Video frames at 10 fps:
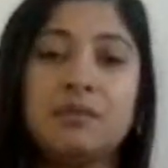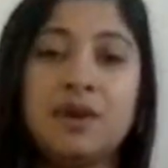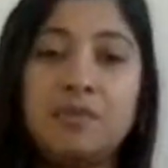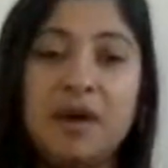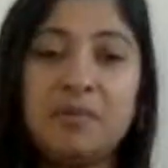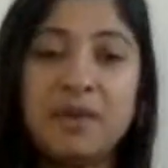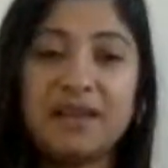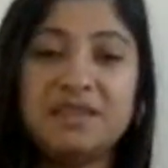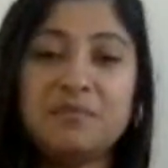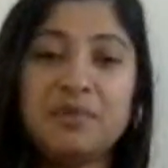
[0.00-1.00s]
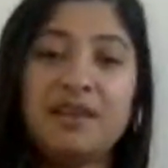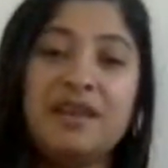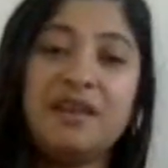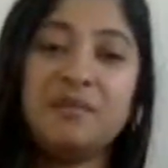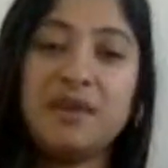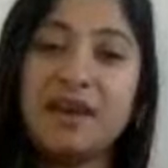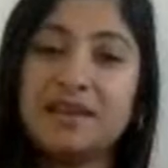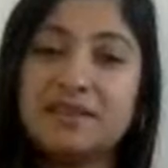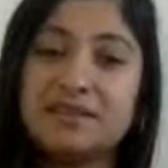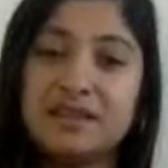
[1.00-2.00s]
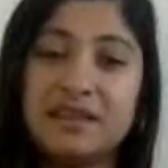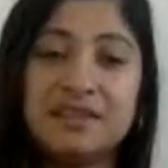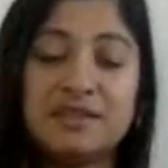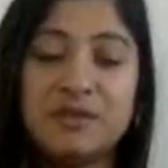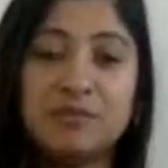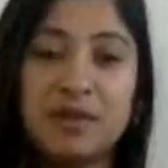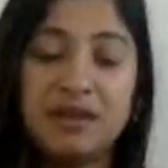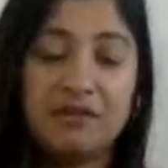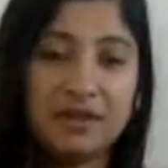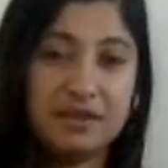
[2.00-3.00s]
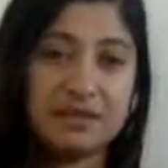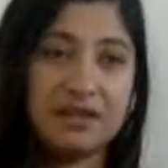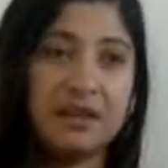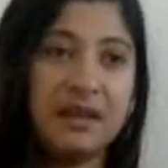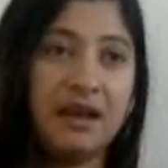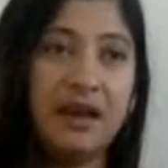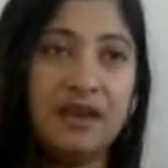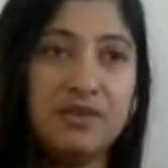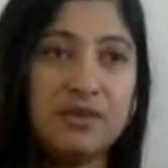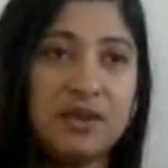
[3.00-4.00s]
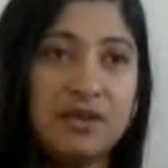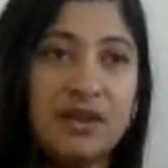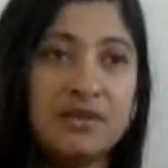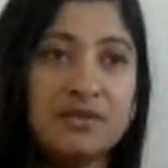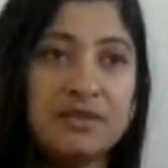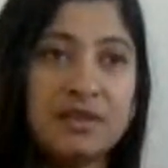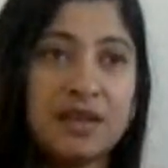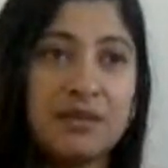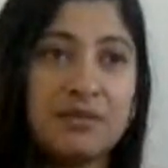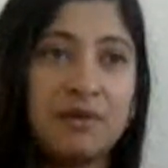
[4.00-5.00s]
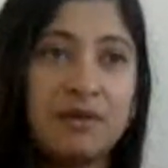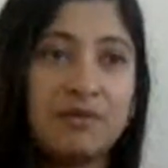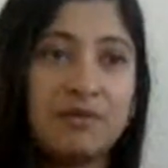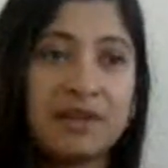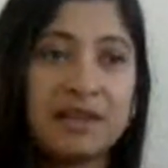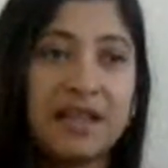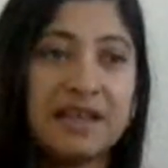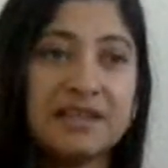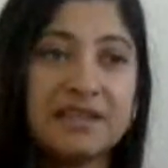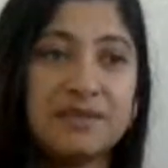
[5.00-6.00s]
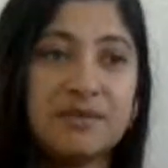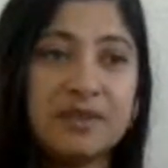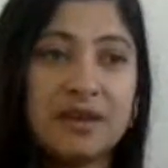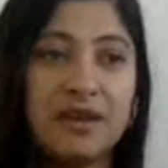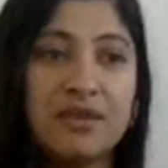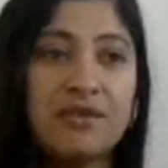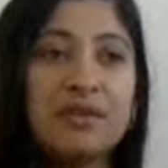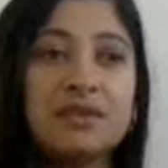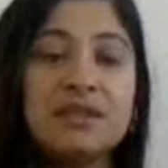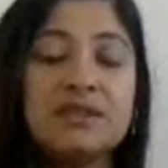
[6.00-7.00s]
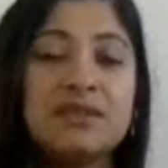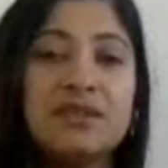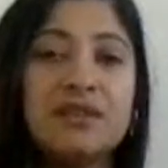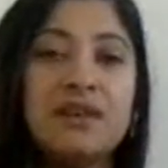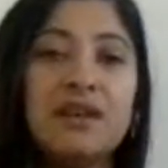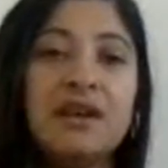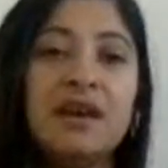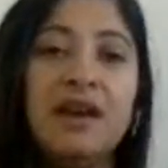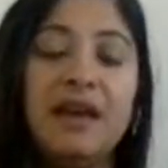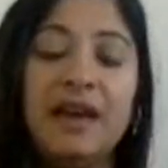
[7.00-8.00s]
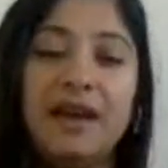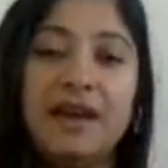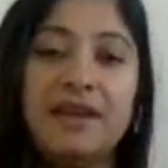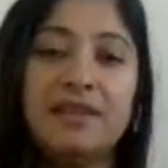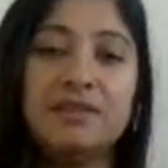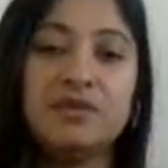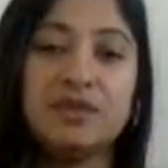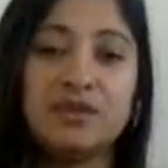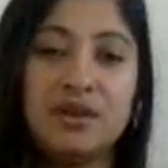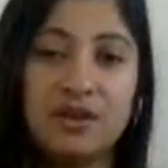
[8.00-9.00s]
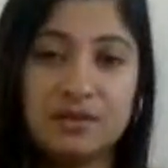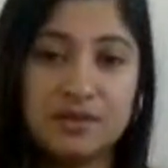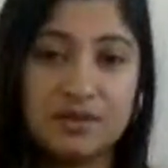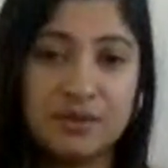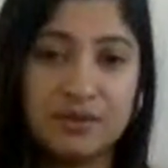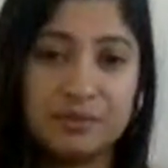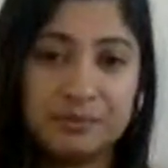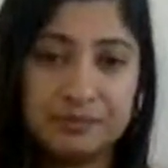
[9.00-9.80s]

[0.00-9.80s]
Kapalbhati pranayam has its own benefits. You can also take one-on-one classes with a yoga teacher, and you can also